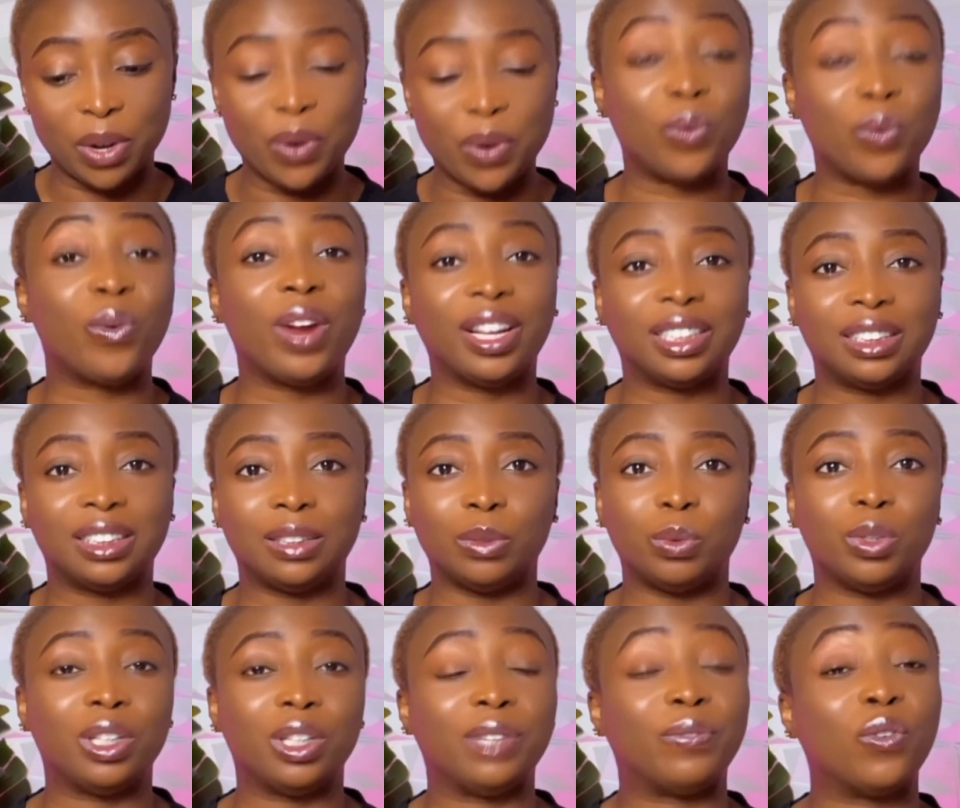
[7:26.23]
right
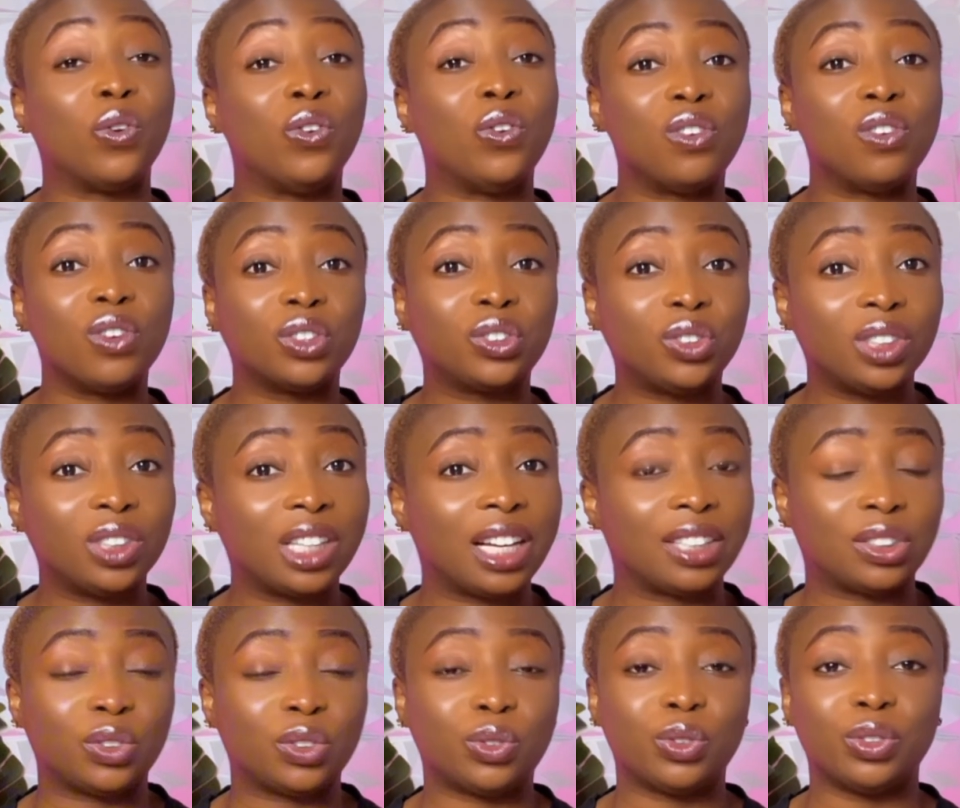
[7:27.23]
away for luxury
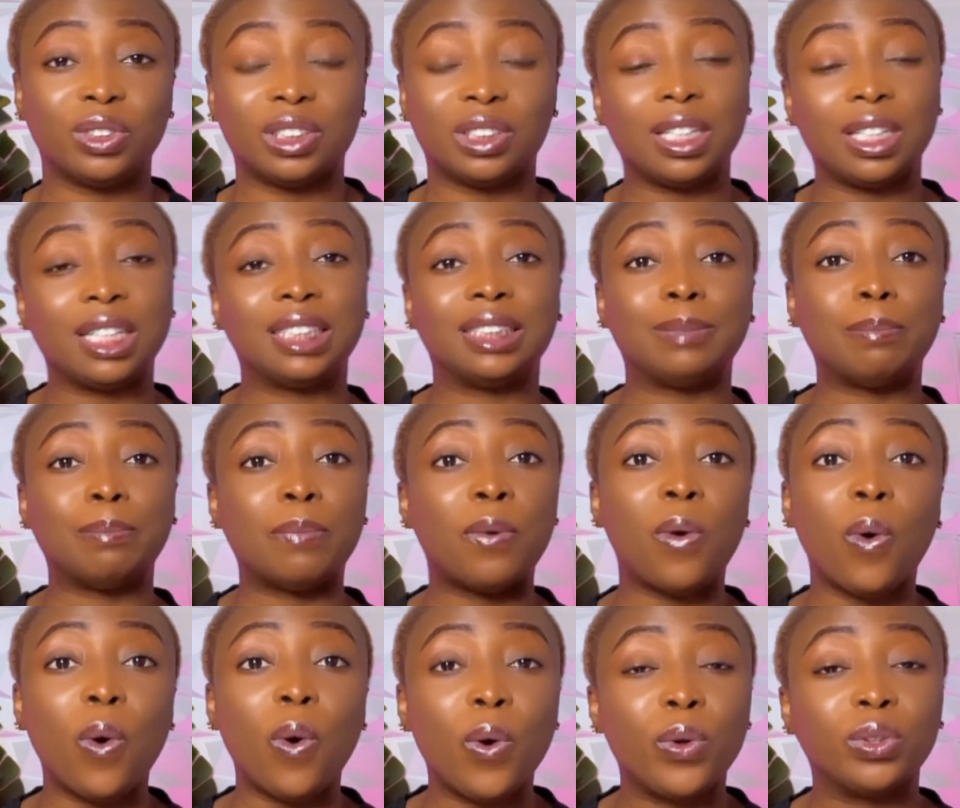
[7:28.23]
casserole sets,
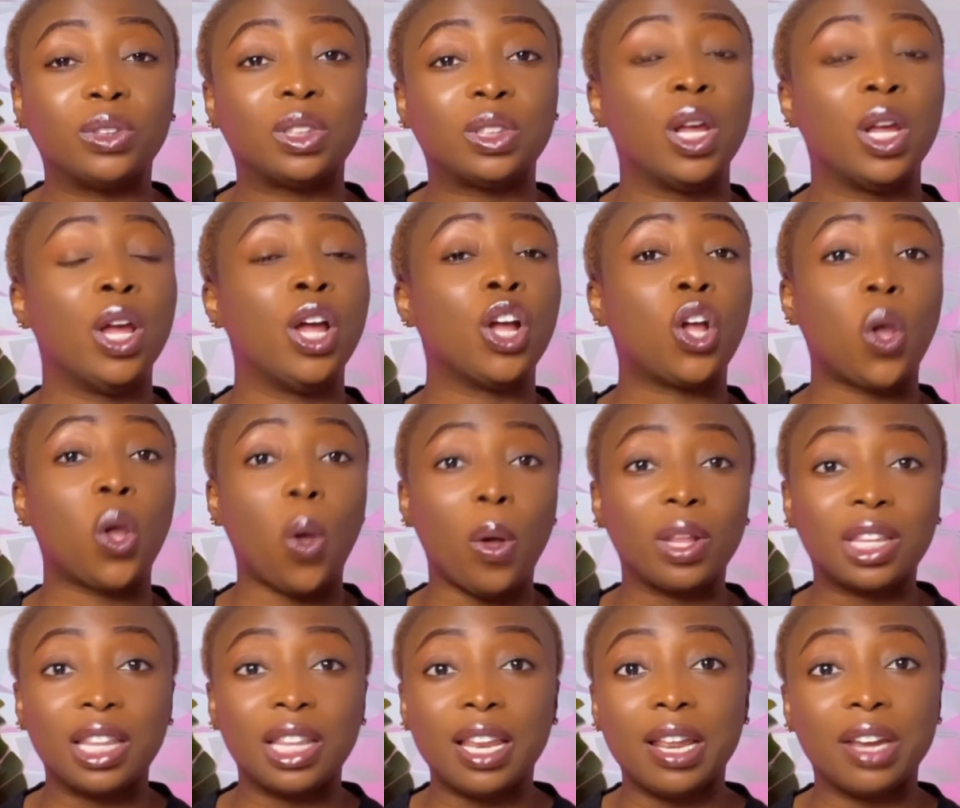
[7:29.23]
pots,
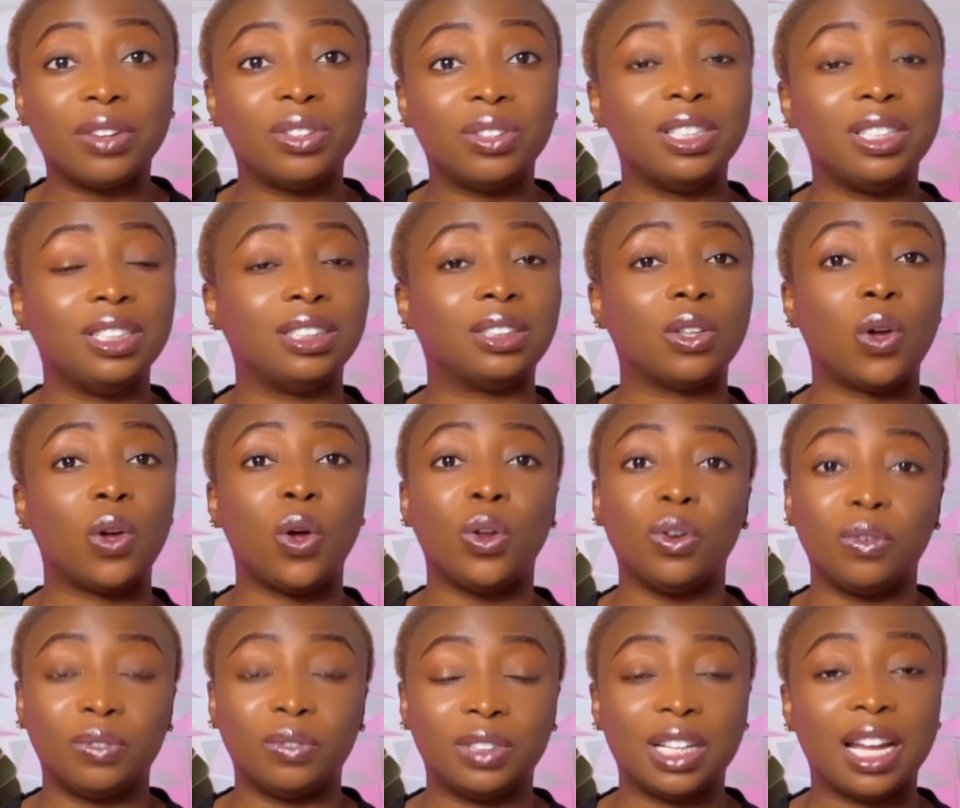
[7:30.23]
cutleries, all
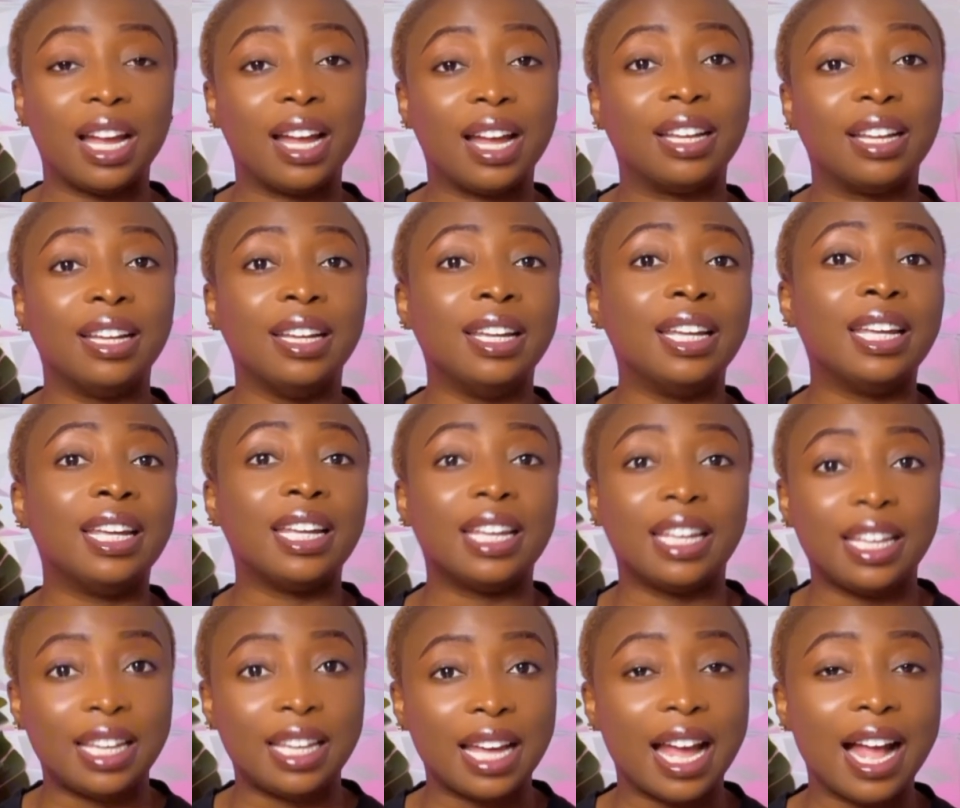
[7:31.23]
of that.
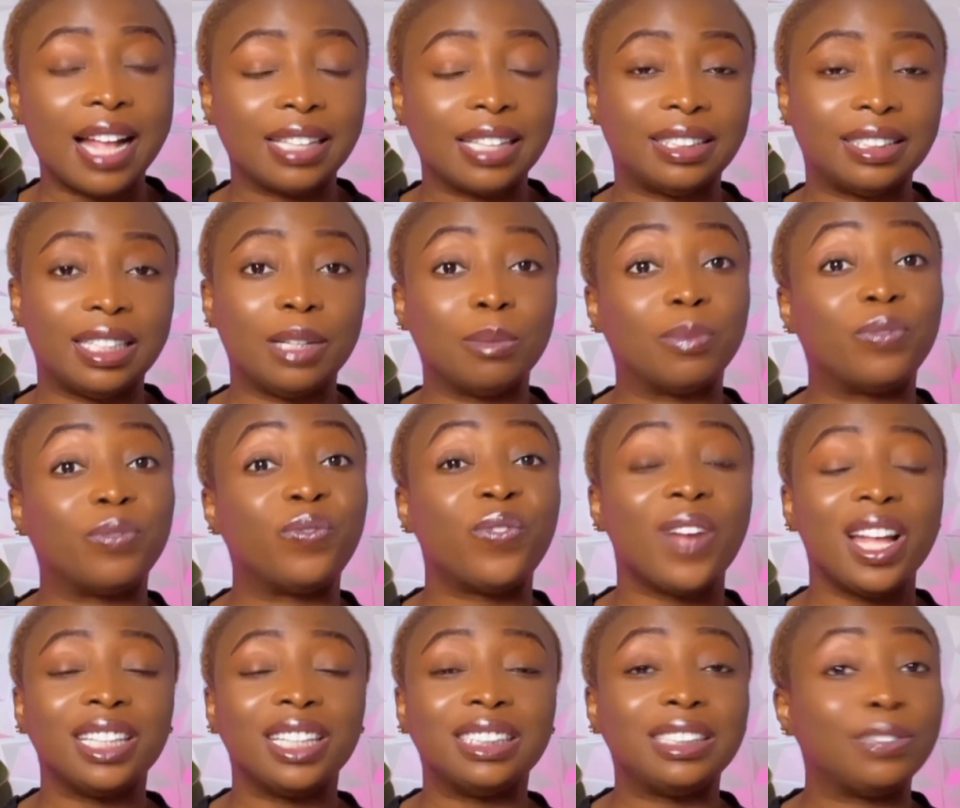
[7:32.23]
He has them.
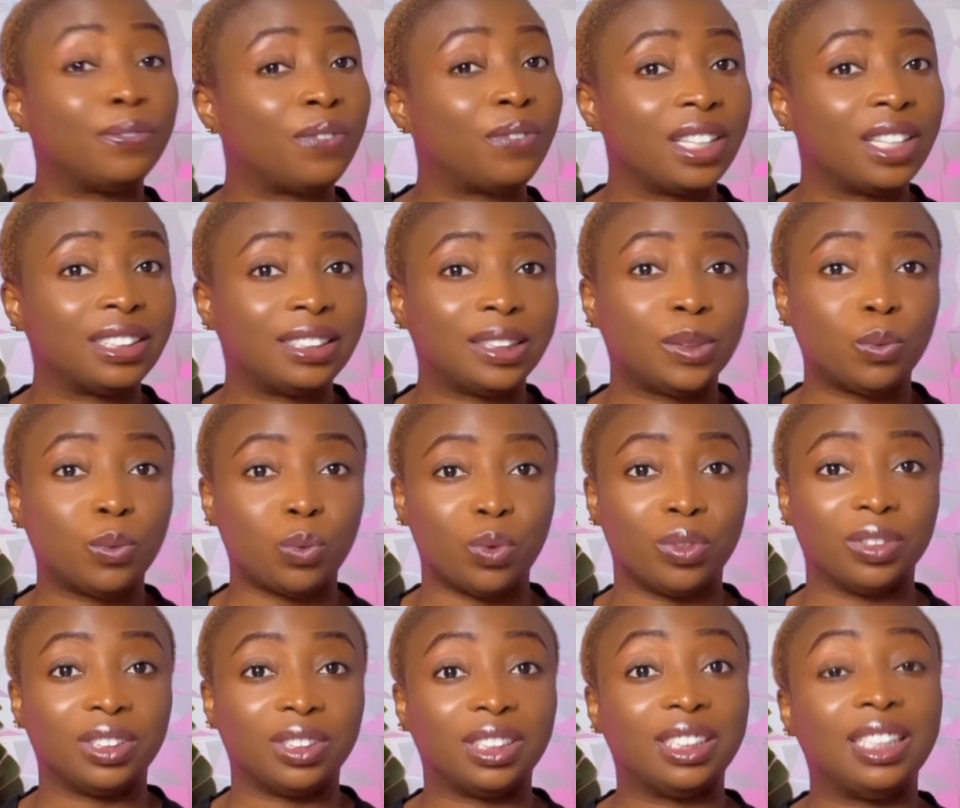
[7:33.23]
Fancy
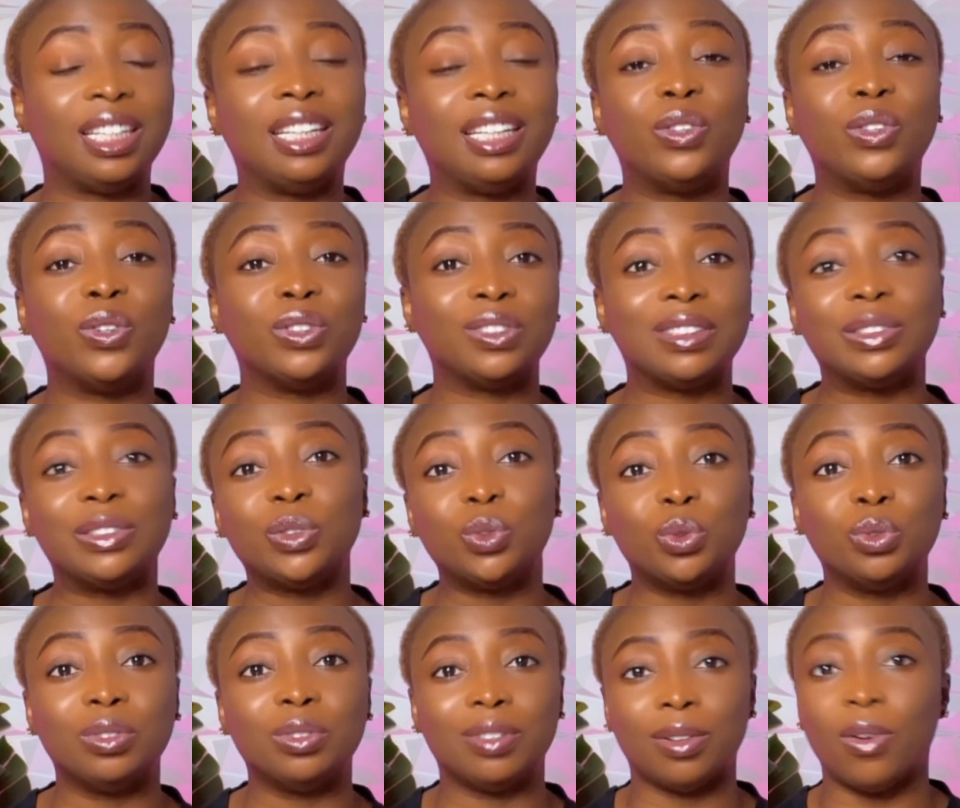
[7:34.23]
ones. He doesn't
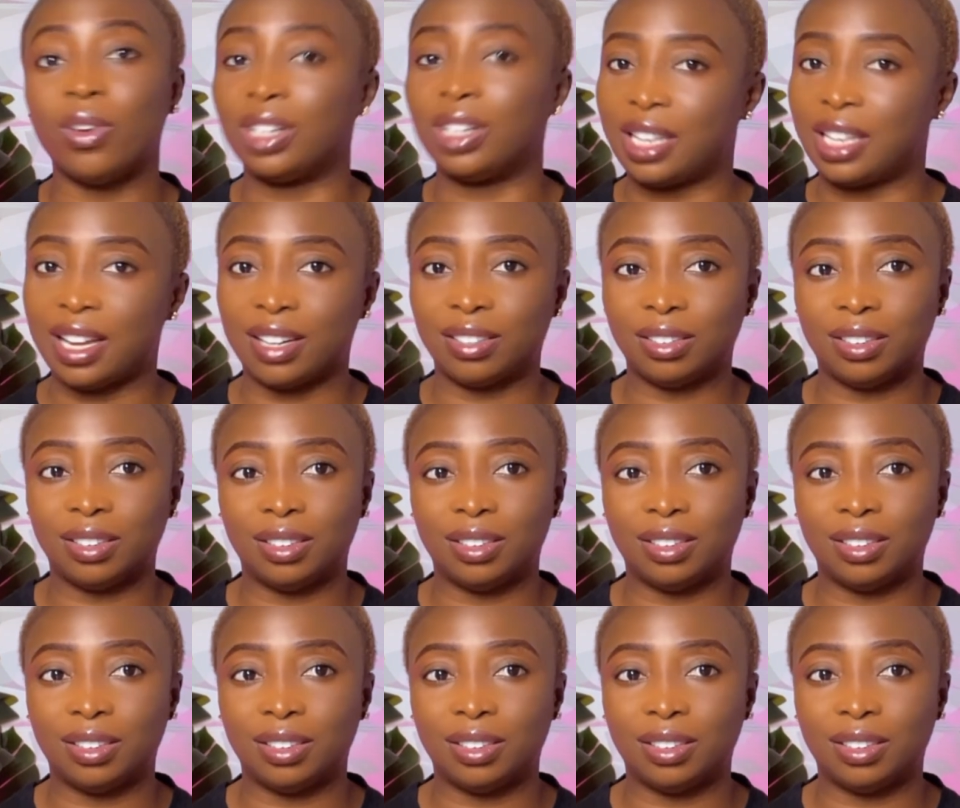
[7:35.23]
do ordinary.